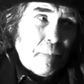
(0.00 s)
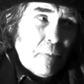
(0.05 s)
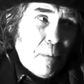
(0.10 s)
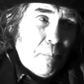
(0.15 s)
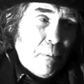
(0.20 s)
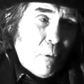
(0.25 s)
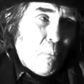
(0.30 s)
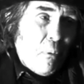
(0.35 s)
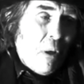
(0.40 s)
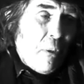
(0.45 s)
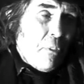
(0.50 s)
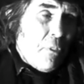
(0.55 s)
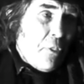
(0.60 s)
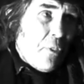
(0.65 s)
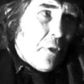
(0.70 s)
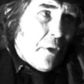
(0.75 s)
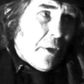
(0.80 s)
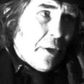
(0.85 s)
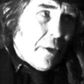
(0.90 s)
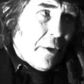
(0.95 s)
But one
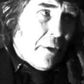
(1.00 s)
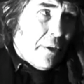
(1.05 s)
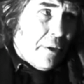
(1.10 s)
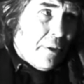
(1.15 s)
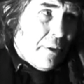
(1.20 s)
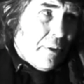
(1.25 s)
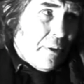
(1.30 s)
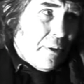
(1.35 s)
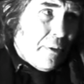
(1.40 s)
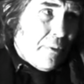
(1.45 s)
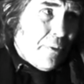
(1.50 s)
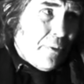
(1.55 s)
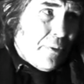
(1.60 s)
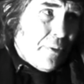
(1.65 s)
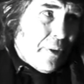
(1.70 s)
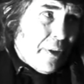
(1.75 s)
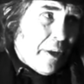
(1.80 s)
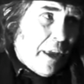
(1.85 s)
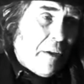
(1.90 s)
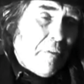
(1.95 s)
thing
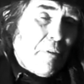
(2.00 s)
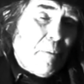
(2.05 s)
gave